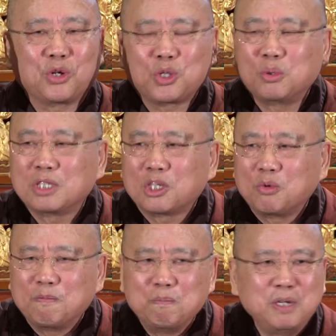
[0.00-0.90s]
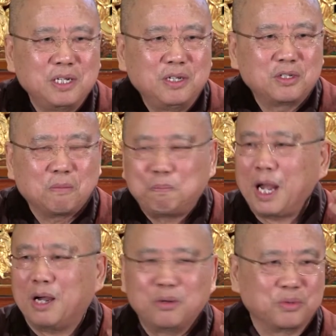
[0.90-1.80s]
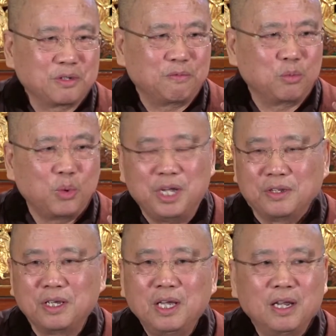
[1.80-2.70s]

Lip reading: your shoulders with millions of pounds of weight.